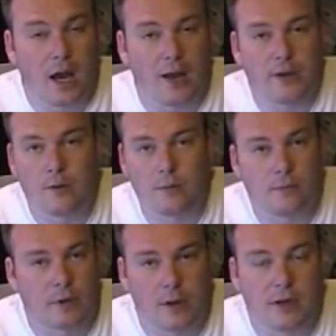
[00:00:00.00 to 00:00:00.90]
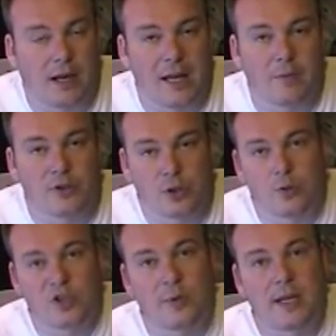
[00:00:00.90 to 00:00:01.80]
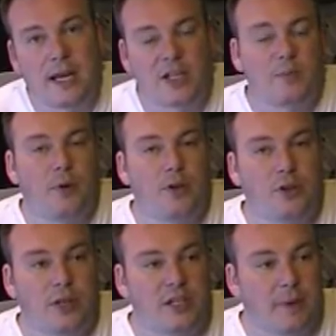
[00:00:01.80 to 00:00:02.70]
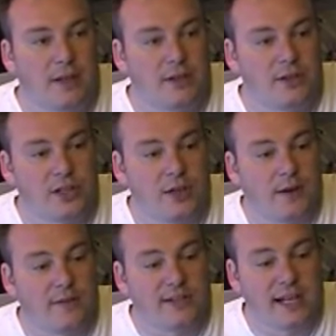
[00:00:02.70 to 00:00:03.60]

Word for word: I don't, don't claim at all to be an expert on these matters and if I've